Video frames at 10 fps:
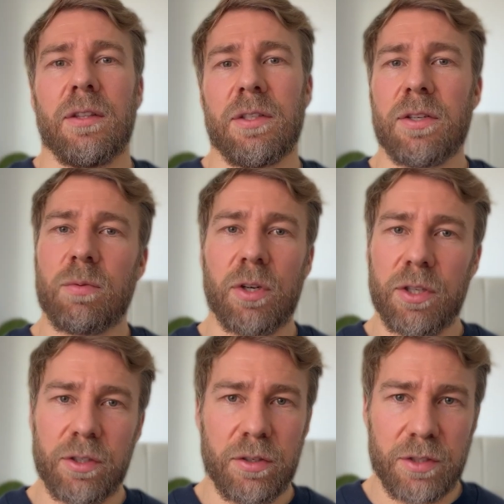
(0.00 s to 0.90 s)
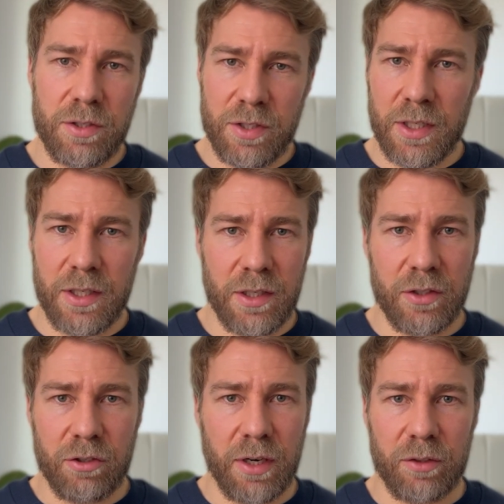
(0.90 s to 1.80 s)
This is what your users see and
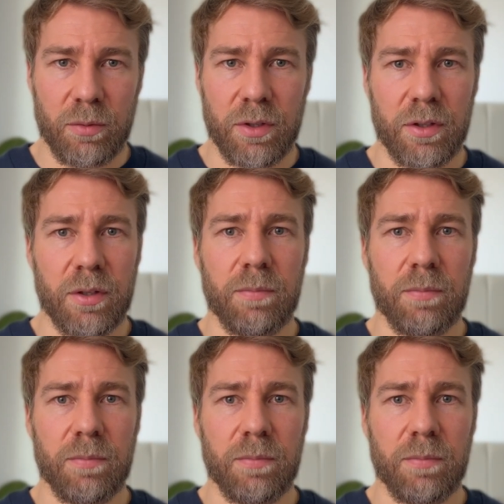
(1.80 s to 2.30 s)
interact with.